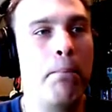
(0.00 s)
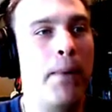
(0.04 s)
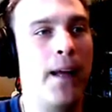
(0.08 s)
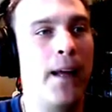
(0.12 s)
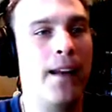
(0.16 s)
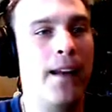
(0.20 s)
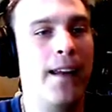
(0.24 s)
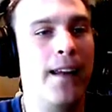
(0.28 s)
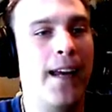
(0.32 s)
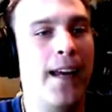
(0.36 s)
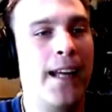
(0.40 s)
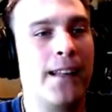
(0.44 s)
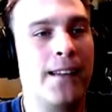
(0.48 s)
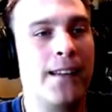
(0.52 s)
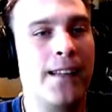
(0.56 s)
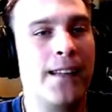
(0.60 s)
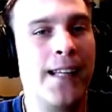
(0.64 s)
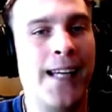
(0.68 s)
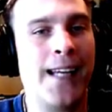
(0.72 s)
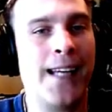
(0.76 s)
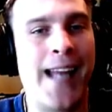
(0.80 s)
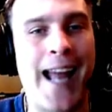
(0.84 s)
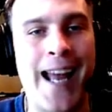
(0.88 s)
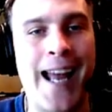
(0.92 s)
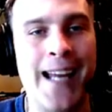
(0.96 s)
But at
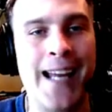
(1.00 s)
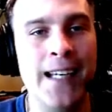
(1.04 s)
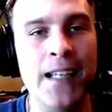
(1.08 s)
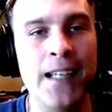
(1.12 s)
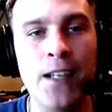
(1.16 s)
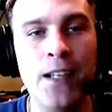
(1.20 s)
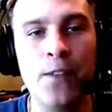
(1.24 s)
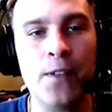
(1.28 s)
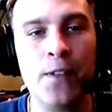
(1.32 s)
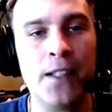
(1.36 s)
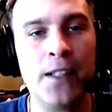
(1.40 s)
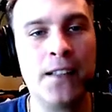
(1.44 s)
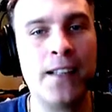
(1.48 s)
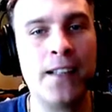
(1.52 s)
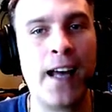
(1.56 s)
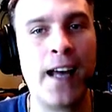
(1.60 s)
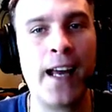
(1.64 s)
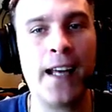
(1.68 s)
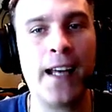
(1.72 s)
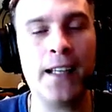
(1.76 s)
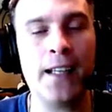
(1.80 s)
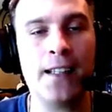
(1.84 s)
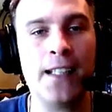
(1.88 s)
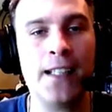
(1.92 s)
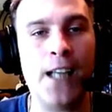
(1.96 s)
the end of the
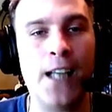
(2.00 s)
day,